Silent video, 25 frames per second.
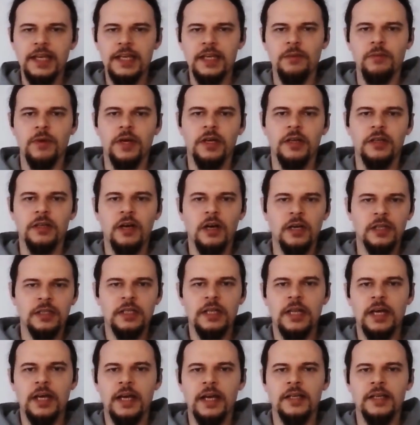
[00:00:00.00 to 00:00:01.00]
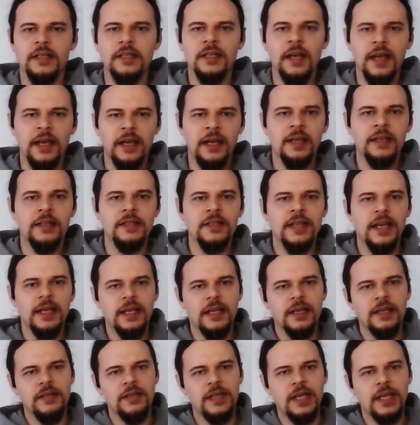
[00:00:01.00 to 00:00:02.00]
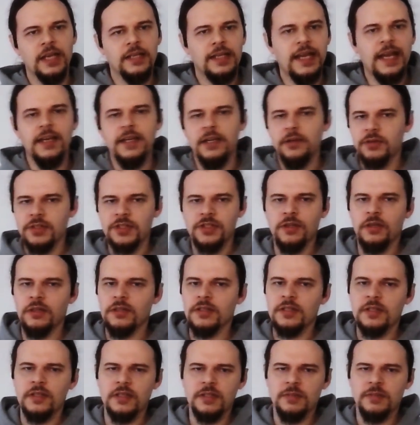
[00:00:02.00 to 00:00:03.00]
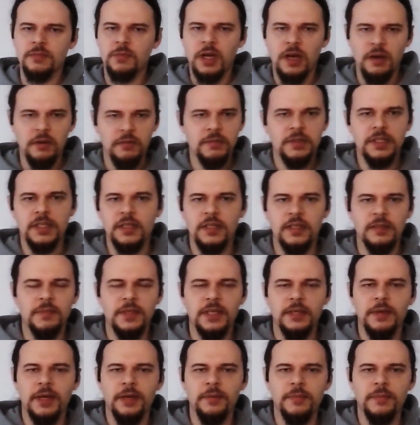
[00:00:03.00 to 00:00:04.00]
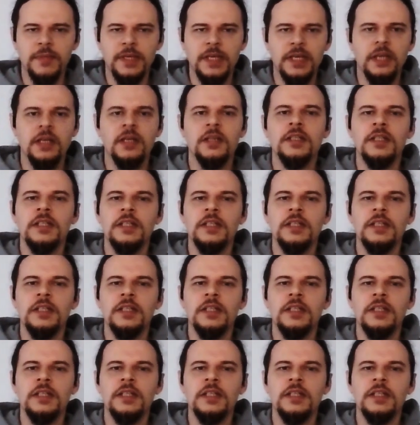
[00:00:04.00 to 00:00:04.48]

anywhere online and you get any results, it's probably going to be about me.